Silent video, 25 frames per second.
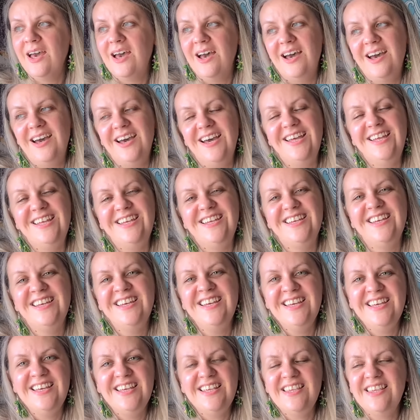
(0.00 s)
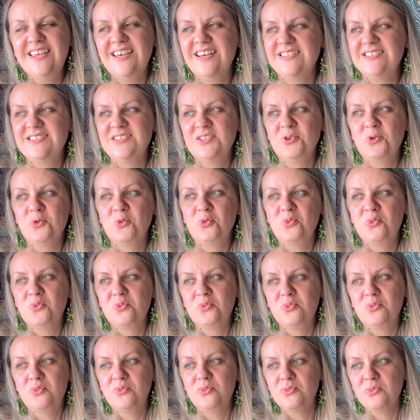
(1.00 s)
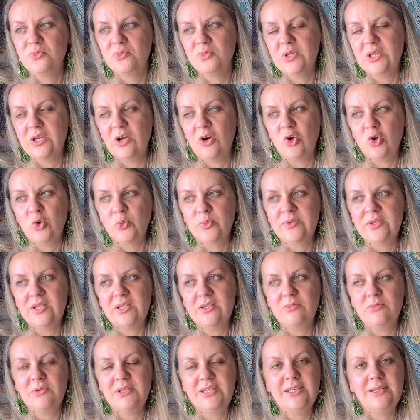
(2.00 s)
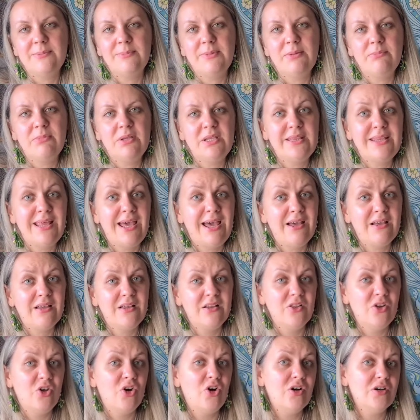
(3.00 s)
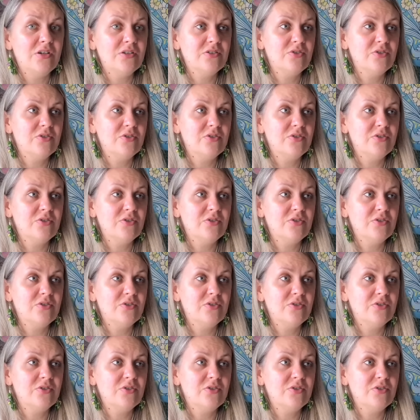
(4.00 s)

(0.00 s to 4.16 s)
Uh, yeah, so we hope that we can maybe tag along